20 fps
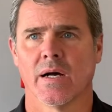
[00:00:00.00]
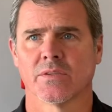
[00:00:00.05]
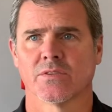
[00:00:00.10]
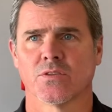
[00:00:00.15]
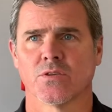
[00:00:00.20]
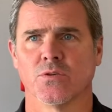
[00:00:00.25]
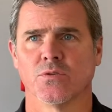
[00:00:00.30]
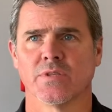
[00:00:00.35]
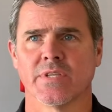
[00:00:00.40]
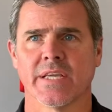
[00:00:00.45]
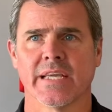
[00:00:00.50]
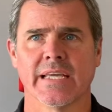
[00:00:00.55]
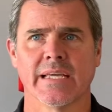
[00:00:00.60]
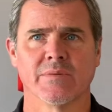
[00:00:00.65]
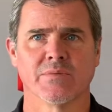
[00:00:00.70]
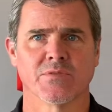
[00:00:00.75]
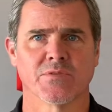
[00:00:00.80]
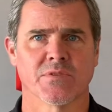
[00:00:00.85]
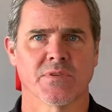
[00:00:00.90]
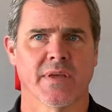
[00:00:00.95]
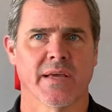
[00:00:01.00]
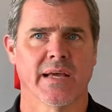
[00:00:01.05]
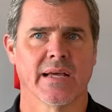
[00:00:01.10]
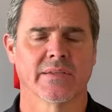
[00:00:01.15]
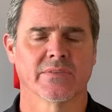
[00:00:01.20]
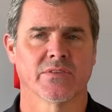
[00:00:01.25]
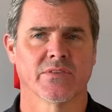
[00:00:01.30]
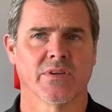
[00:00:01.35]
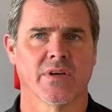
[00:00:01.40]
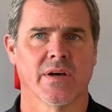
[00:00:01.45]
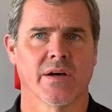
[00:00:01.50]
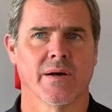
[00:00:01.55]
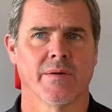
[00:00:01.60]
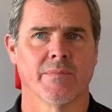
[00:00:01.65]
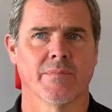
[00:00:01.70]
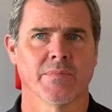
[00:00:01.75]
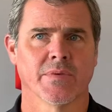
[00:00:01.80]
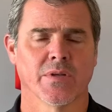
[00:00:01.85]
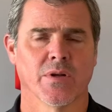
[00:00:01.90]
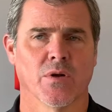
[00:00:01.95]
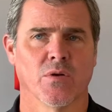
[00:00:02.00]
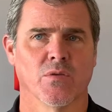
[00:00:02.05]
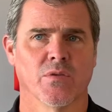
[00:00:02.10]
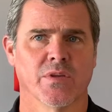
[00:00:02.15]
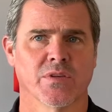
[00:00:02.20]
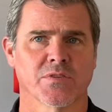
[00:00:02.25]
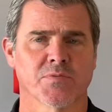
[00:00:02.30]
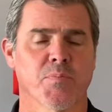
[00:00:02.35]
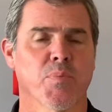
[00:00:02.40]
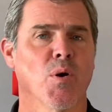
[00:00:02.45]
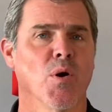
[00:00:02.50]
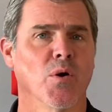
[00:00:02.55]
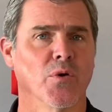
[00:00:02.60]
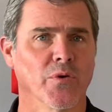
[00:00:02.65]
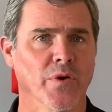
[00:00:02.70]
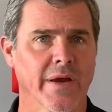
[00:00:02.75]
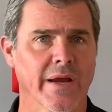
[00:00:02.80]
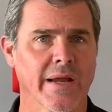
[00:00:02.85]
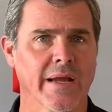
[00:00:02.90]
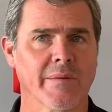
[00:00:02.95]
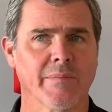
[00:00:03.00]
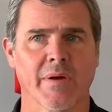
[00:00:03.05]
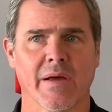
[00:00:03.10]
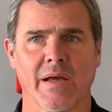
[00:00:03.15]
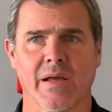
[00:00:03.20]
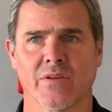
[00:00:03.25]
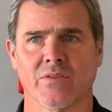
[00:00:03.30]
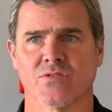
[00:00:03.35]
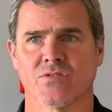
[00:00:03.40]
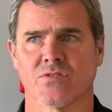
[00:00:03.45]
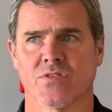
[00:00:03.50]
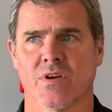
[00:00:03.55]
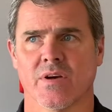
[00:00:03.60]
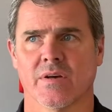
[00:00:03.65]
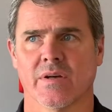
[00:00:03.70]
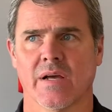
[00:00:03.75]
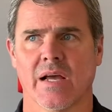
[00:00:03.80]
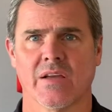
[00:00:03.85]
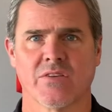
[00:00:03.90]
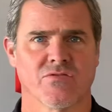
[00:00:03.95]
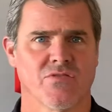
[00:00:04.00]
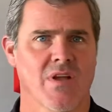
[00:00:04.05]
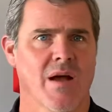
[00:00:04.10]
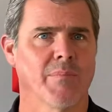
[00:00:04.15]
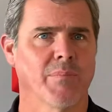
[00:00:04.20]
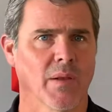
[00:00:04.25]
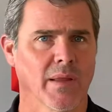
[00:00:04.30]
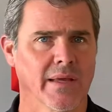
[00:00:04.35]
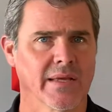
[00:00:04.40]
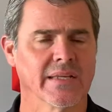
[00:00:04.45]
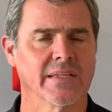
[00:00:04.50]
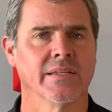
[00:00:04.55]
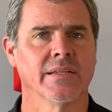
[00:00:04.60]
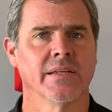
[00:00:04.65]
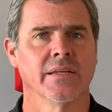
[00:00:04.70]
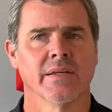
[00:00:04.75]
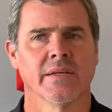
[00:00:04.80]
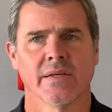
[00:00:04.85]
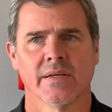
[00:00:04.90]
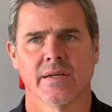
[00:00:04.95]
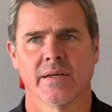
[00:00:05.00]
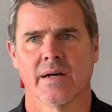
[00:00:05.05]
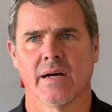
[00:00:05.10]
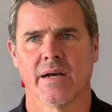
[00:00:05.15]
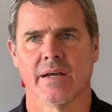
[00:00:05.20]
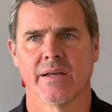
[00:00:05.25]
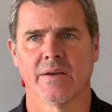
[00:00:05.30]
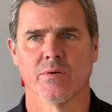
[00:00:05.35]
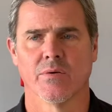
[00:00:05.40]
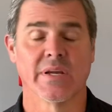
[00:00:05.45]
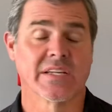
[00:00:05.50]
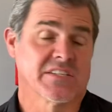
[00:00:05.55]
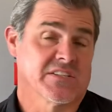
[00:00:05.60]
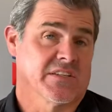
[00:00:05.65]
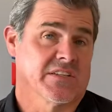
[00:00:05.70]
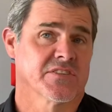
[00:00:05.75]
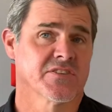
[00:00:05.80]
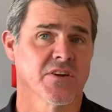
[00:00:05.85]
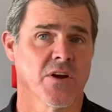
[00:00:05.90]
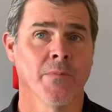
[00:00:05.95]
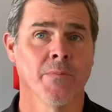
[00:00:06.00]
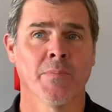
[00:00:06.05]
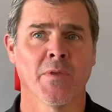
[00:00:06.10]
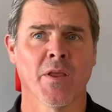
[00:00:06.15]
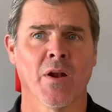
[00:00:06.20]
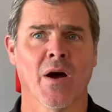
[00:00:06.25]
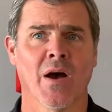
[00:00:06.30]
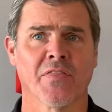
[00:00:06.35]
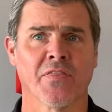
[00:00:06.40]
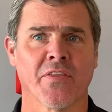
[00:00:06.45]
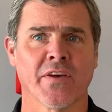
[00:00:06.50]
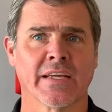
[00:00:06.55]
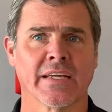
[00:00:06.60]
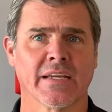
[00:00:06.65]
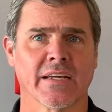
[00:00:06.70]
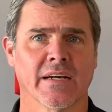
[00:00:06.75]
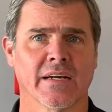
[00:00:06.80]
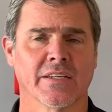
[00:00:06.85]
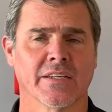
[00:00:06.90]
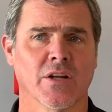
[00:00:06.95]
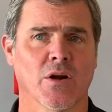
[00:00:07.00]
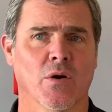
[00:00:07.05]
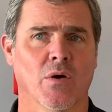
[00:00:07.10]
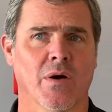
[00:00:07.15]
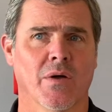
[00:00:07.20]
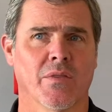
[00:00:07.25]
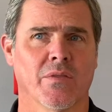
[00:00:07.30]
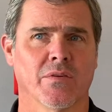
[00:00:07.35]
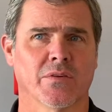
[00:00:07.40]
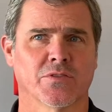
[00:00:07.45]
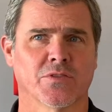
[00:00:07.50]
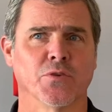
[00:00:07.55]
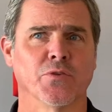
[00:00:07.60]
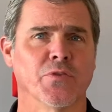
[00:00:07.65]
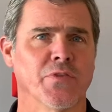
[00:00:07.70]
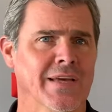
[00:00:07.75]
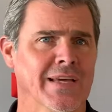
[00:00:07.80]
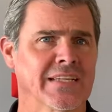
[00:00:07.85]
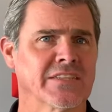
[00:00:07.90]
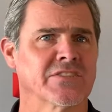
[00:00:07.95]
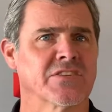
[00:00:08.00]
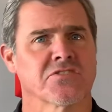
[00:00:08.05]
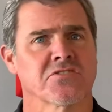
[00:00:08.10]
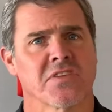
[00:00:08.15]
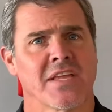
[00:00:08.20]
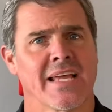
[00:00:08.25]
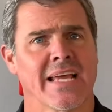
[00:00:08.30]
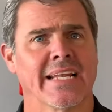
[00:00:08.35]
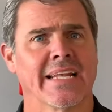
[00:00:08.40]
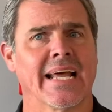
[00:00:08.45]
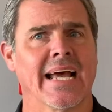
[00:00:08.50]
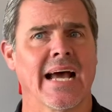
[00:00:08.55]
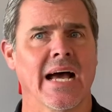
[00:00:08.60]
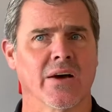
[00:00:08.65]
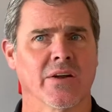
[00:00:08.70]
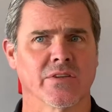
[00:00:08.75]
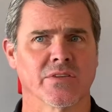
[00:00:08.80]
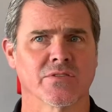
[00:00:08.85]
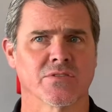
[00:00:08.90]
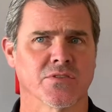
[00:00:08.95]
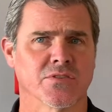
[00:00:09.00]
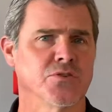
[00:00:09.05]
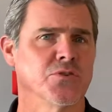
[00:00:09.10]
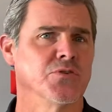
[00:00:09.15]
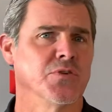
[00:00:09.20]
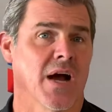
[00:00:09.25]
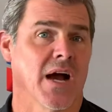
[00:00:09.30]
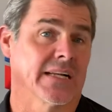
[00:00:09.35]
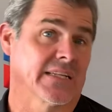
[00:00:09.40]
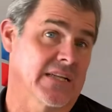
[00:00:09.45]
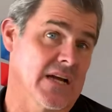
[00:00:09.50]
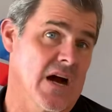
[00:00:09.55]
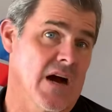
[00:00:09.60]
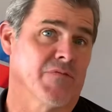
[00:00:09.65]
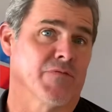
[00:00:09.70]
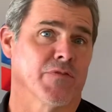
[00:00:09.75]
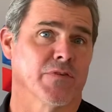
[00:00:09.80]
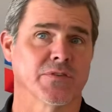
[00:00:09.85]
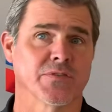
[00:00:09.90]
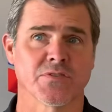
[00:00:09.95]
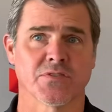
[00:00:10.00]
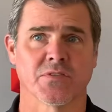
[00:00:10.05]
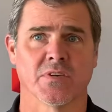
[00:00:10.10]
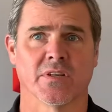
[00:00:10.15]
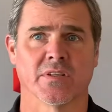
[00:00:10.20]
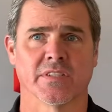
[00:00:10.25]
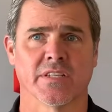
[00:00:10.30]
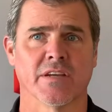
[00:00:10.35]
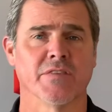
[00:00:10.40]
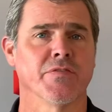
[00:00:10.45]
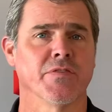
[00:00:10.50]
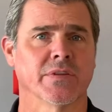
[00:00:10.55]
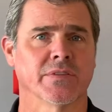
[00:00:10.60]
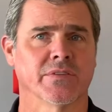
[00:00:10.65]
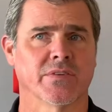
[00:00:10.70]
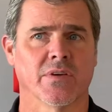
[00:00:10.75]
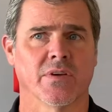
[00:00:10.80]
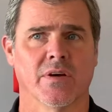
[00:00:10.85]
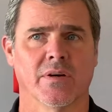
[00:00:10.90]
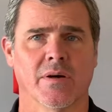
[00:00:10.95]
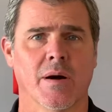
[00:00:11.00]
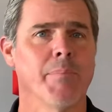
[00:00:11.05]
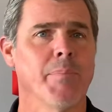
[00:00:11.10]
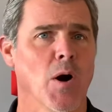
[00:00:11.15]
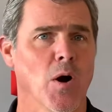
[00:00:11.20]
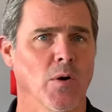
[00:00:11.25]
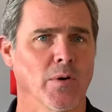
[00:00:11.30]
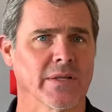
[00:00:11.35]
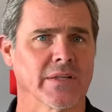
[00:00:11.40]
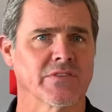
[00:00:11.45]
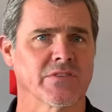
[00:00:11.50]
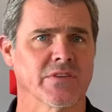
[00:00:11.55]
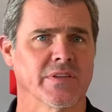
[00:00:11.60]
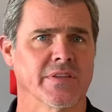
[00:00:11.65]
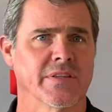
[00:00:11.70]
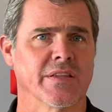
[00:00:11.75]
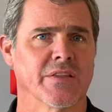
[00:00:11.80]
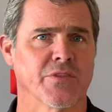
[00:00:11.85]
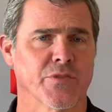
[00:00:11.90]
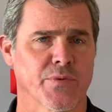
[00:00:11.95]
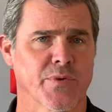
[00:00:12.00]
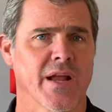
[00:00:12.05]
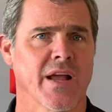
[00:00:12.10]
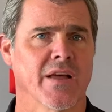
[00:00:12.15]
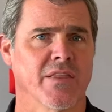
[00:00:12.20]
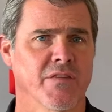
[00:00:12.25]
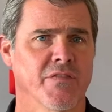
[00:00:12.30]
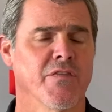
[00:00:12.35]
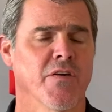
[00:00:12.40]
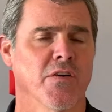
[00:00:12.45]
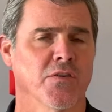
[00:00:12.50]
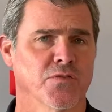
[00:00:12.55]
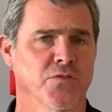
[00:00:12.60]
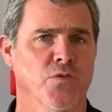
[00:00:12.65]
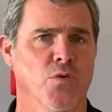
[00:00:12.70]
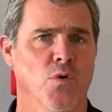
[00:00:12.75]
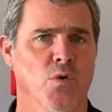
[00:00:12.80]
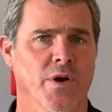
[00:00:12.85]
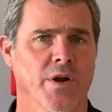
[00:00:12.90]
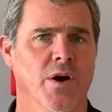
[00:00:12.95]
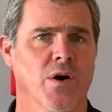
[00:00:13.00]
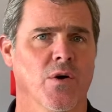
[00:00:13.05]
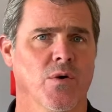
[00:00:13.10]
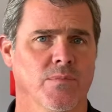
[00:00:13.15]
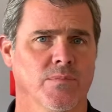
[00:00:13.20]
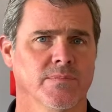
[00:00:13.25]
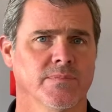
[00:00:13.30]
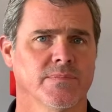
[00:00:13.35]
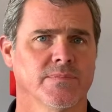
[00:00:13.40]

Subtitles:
two teams that, you know, this program has not played here recently. So, you know, I think, you know, the two things that stand out is the two non-conference different opponents and then three out of the first four at home.